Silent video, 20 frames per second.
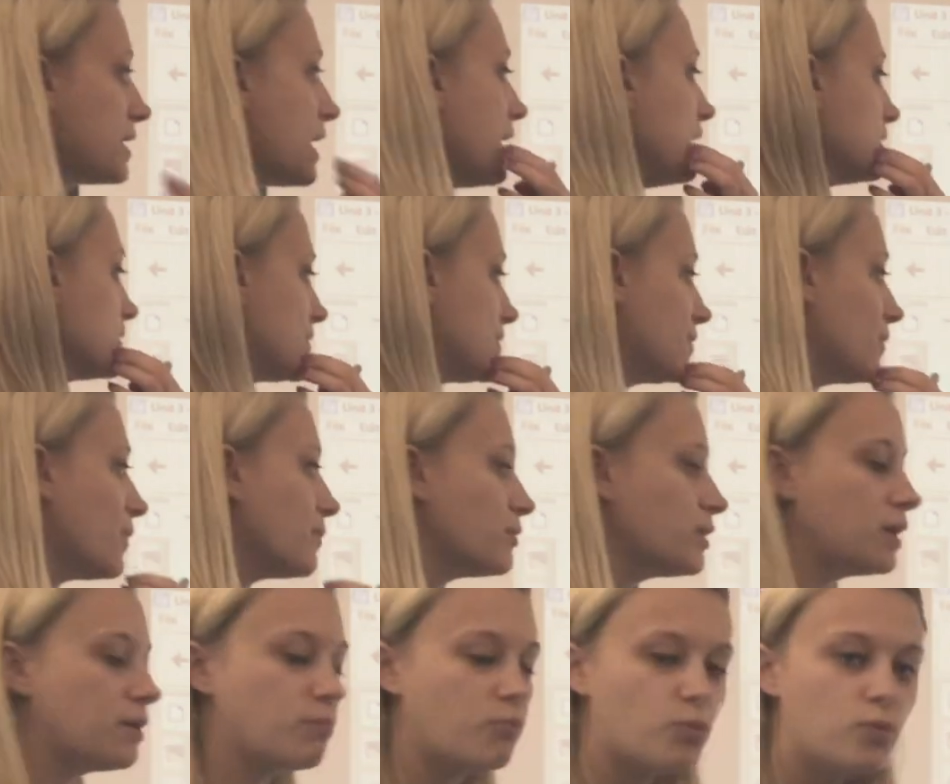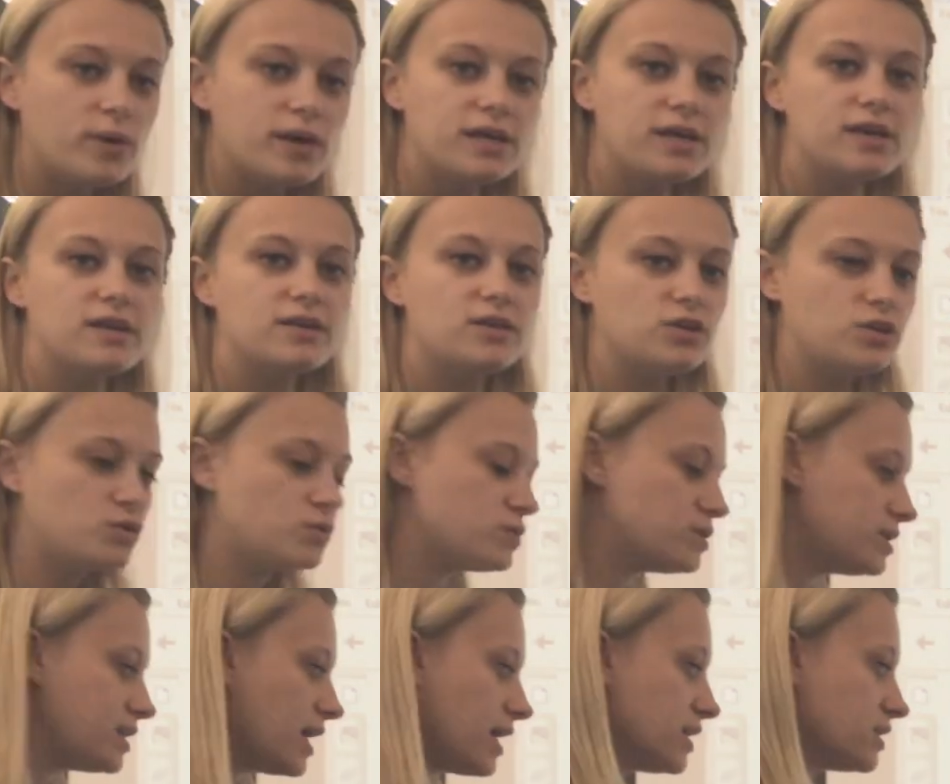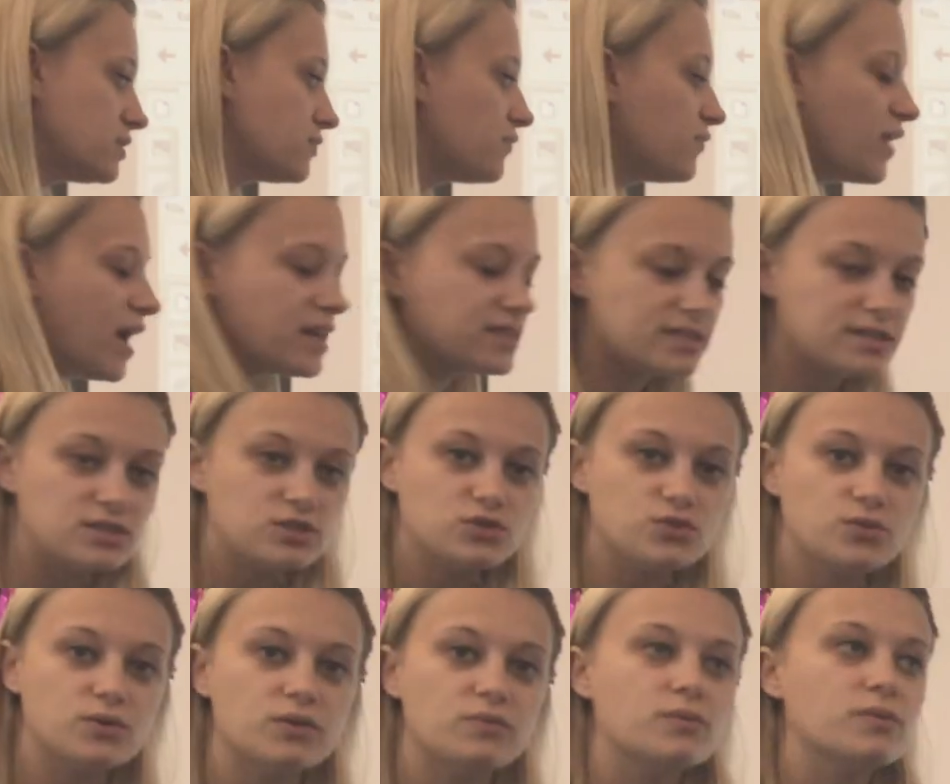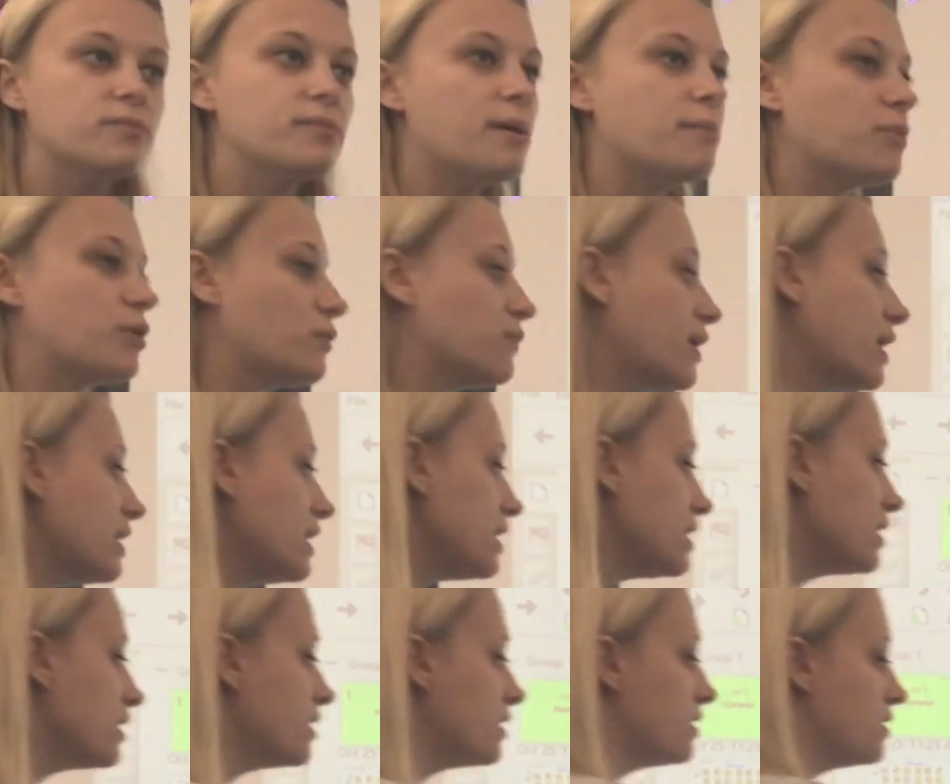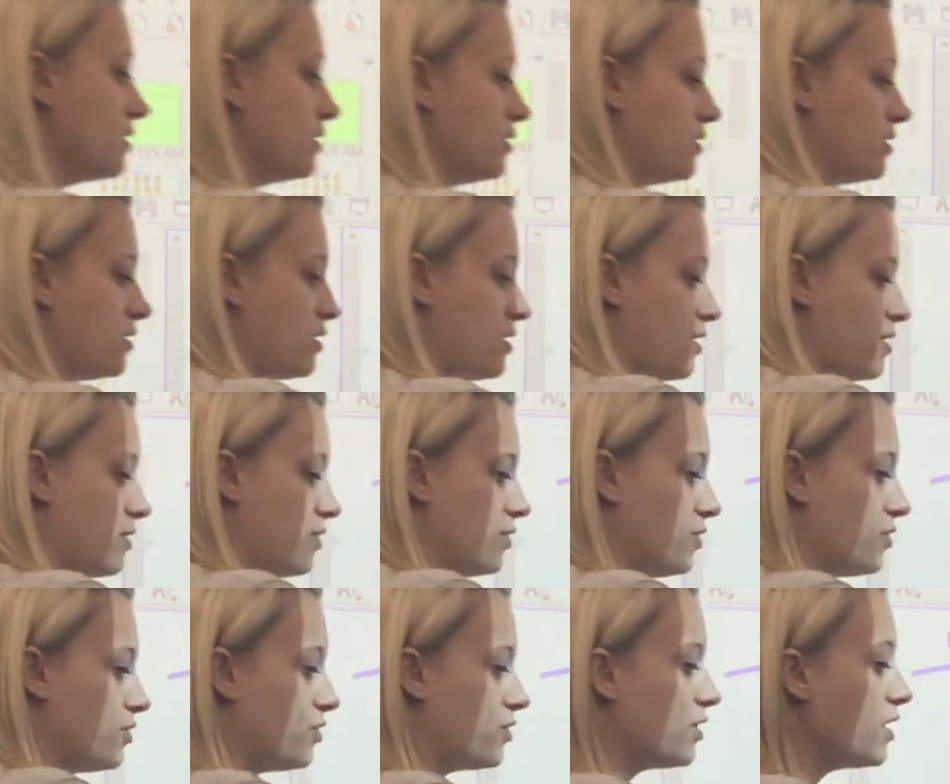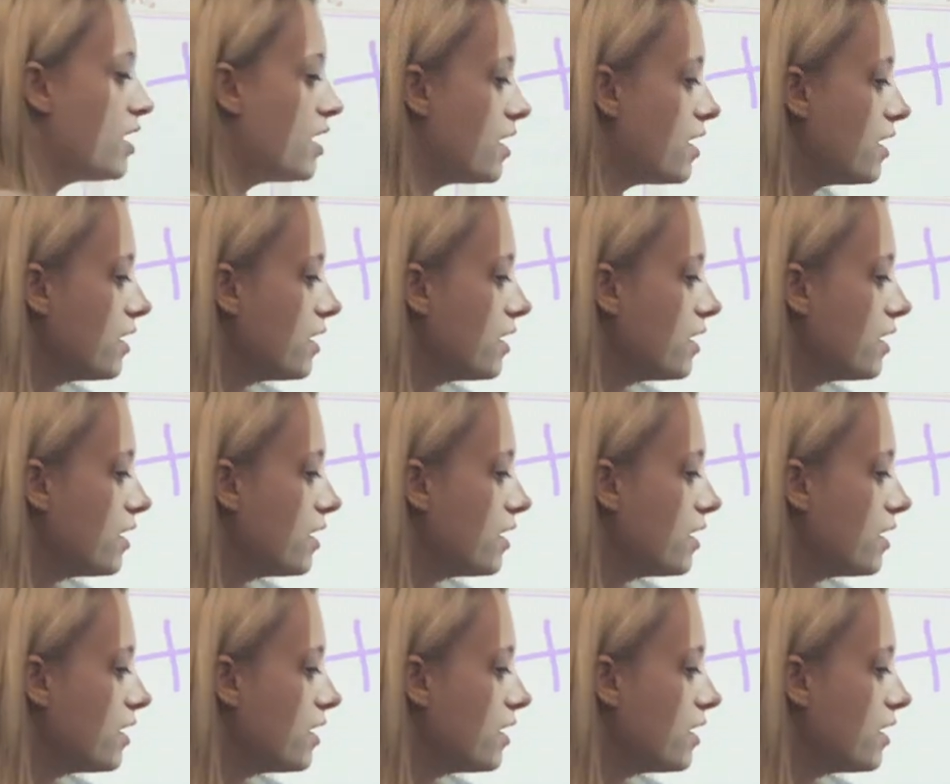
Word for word: yet, so I'm gonna point. You say as fast as you can remember. Ready? The.